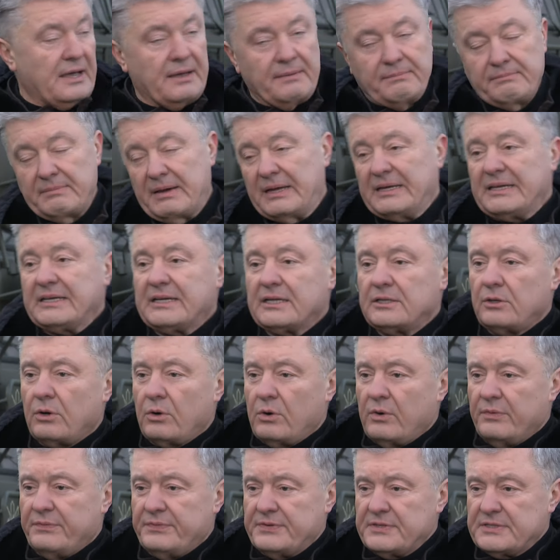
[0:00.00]
medical
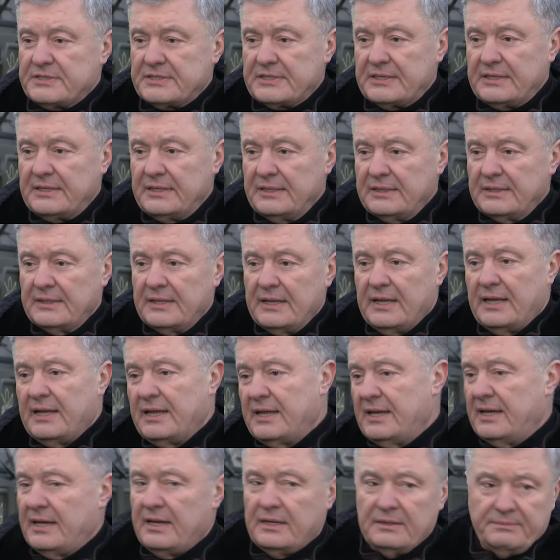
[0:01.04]
officer,
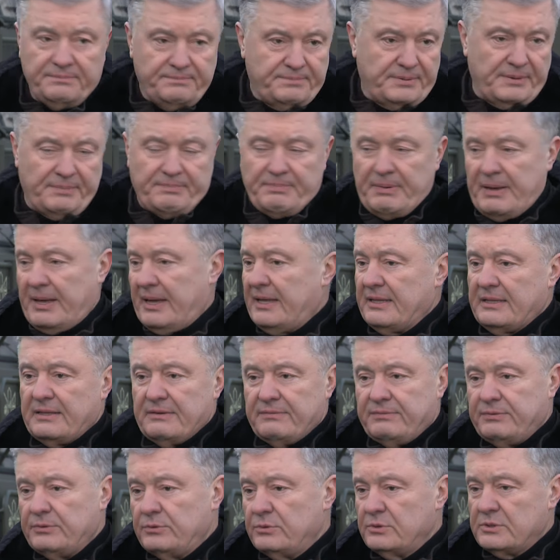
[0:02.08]
prepare the
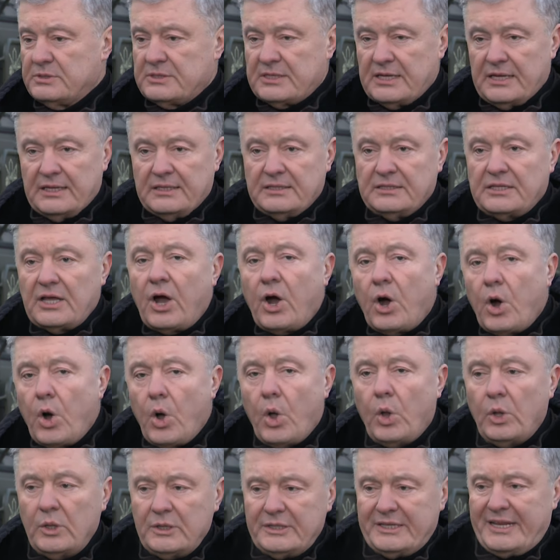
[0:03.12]
foods, and the
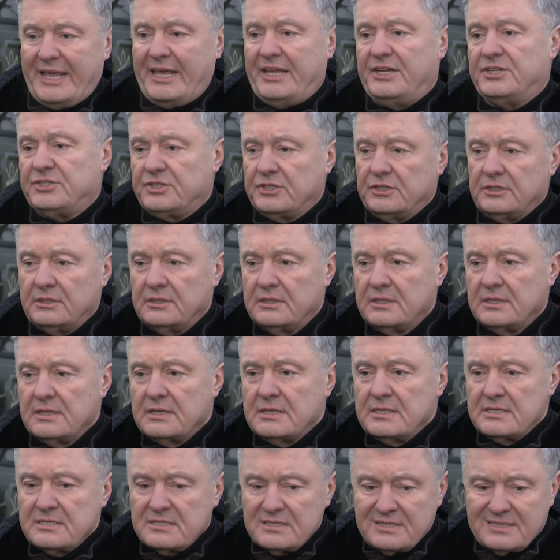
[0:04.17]
whole nation
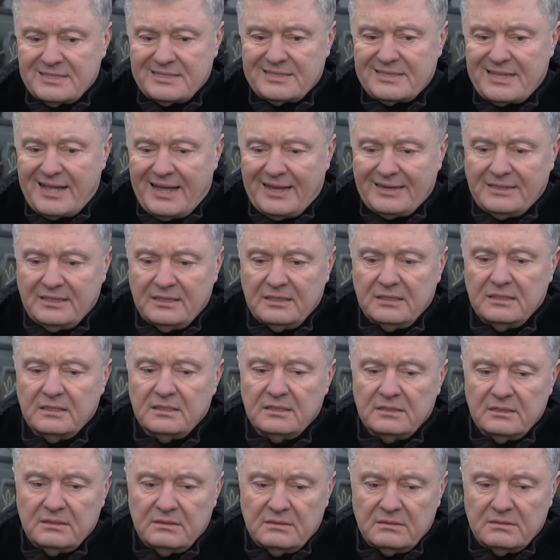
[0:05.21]
start
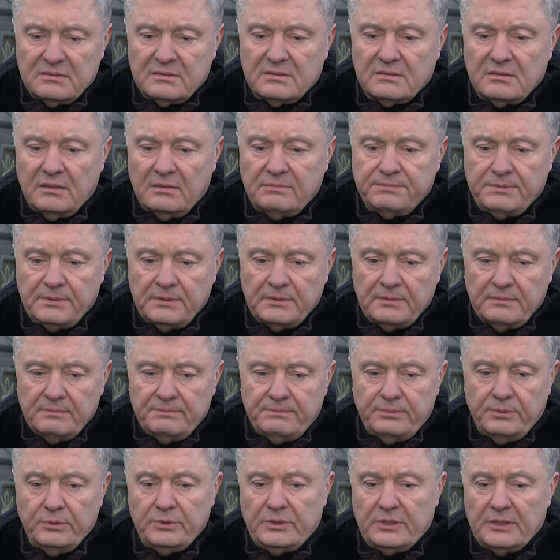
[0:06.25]
to stop
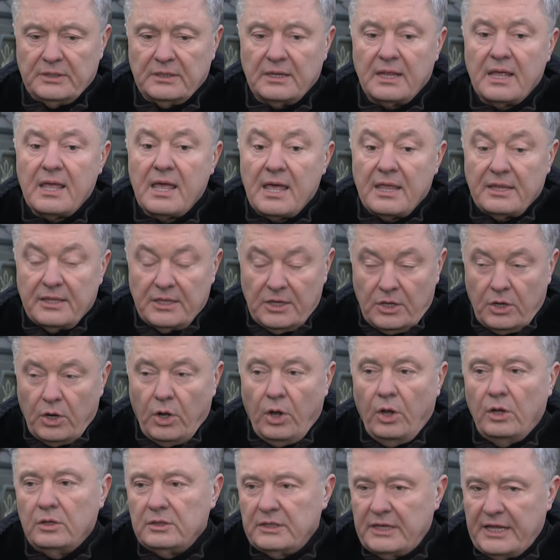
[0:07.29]
Putin. The
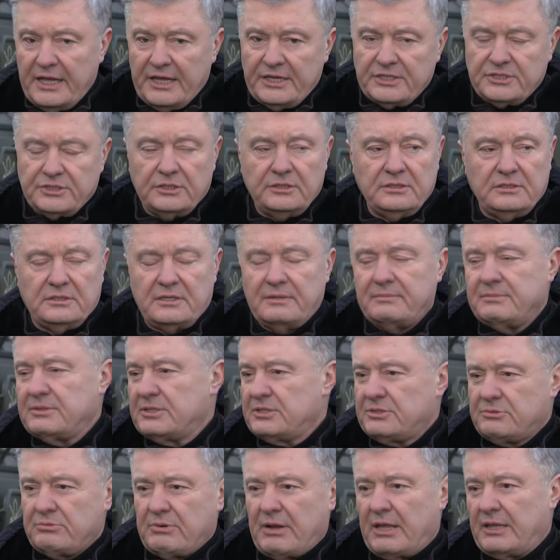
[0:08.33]
whole nation
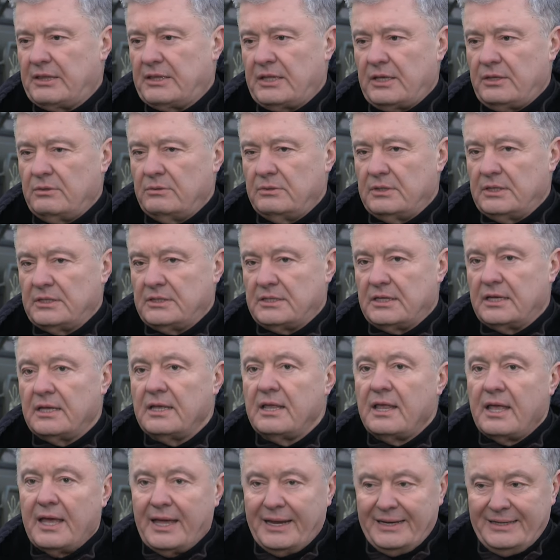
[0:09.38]
demonstrate the unity.
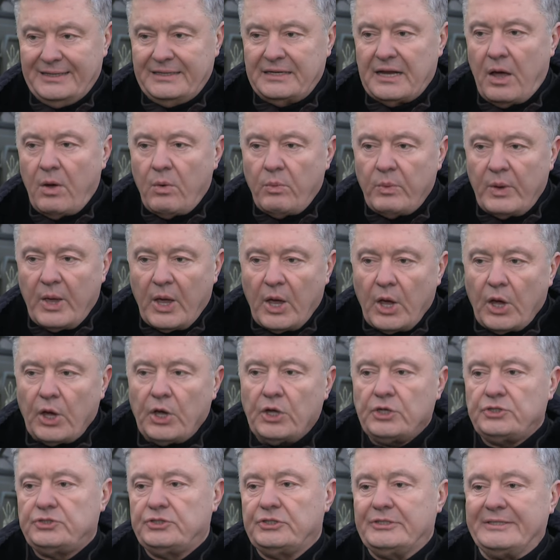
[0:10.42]
And now we
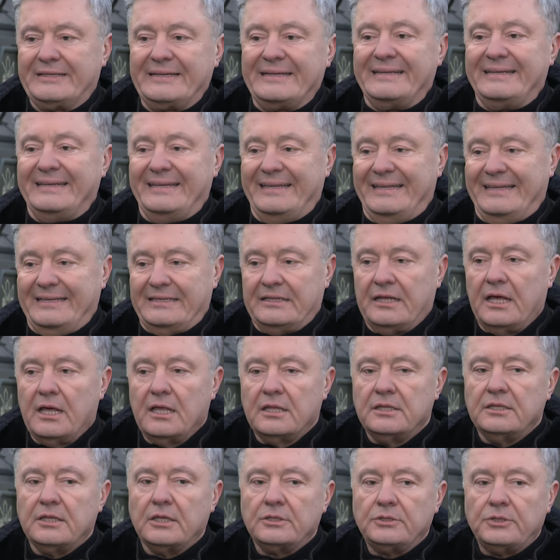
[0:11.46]
urgently need
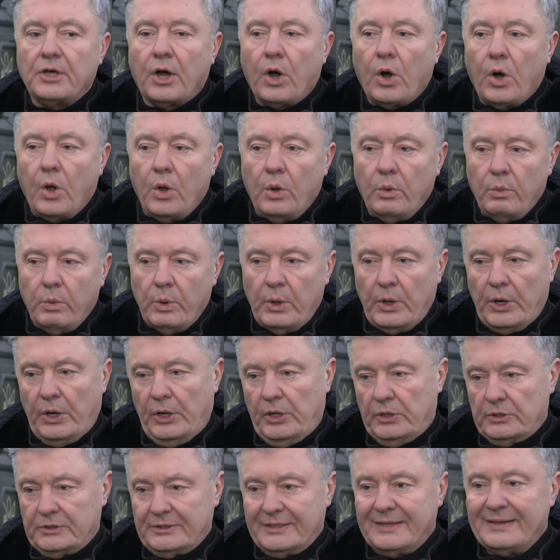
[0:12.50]
that the whole
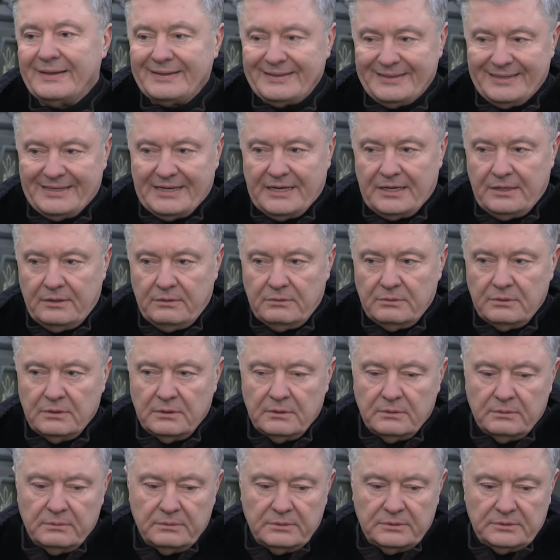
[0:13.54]
world now
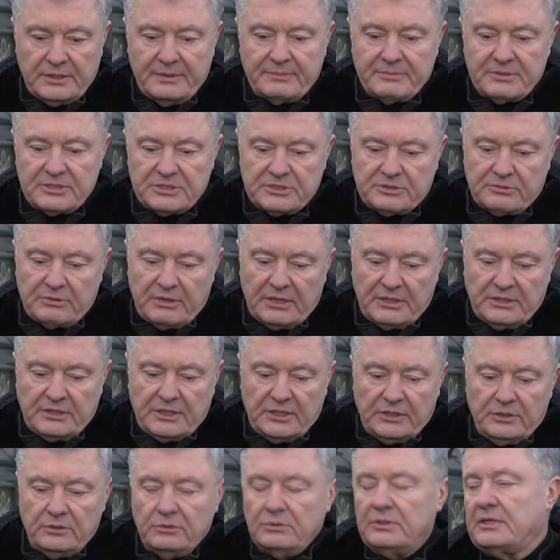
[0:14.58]
will demonstrate the
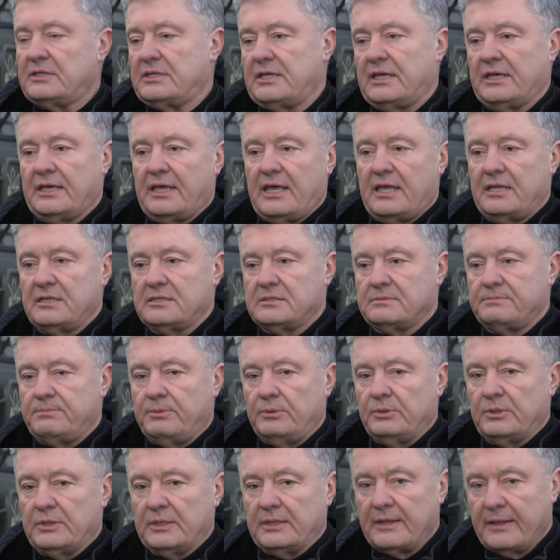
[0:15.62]
unity against
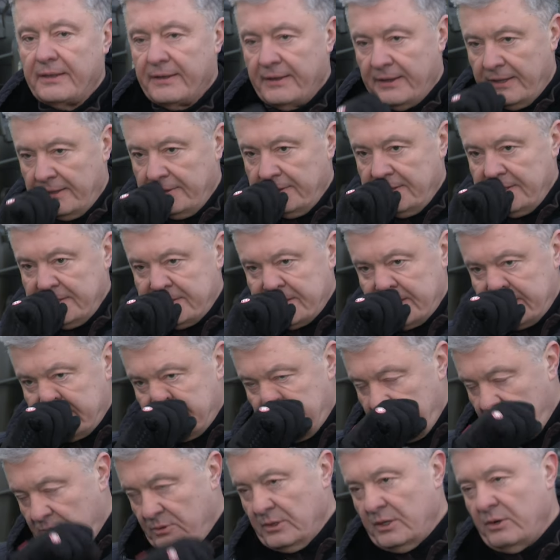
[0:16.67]
Putin. And this is
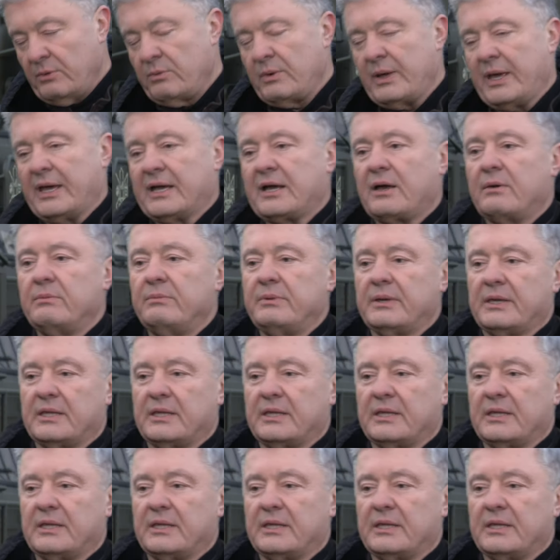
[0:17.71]
the only way how we